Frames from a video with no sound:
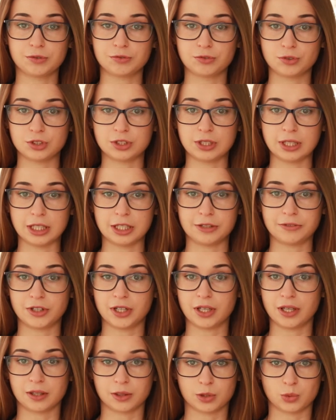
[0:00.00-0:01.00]
food
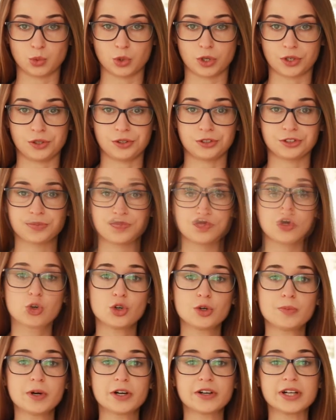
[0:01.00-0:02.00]
delivery in the world.
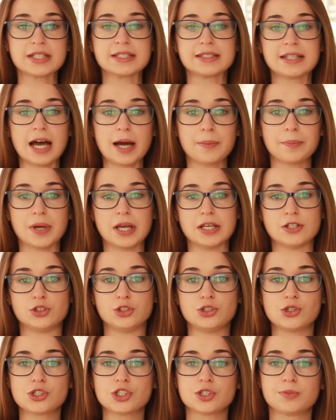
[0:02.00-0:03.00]
Uber Eats app is
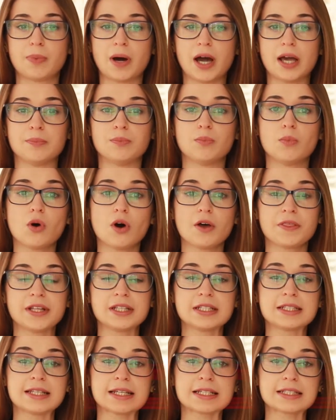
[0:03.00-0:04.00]
used by more
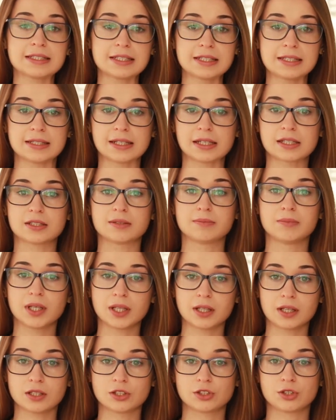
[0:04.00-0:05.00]
than 66
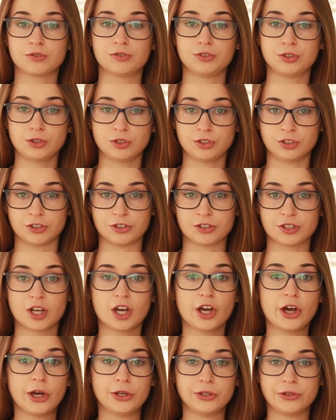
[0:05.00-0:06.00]
million of users,
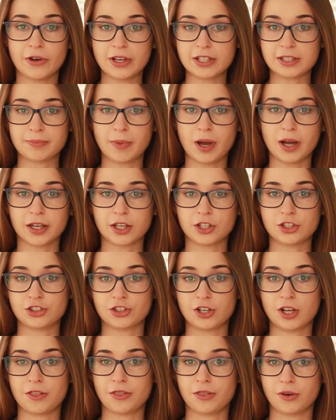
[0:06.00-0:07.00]
US market
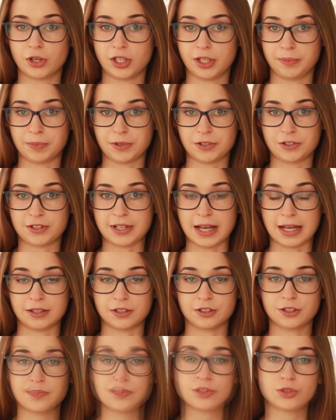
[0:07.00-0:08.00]
share
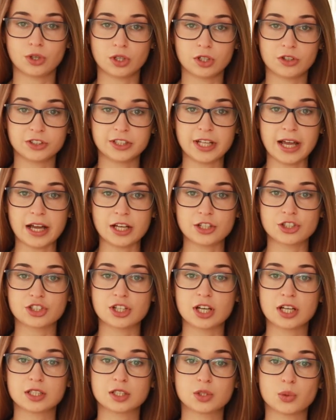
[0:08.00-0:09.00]
30%.
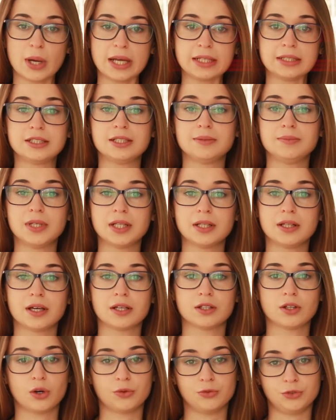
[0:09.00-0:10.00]
DoorDash 20
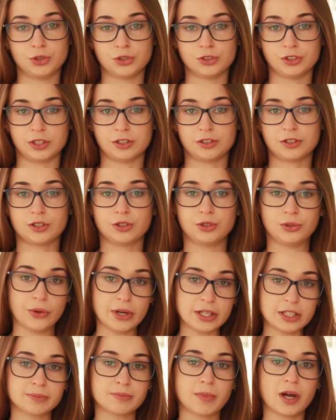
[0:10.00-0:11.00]
million of users,
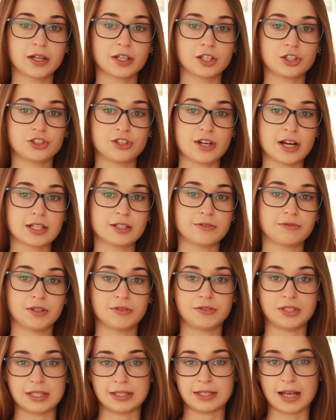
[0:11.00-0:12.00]
US market share is
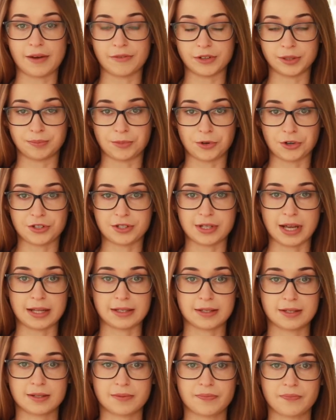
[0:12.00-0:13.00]

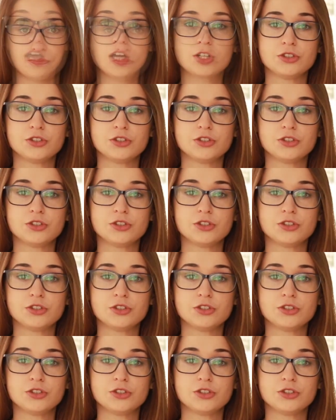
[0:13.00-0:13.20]
57%.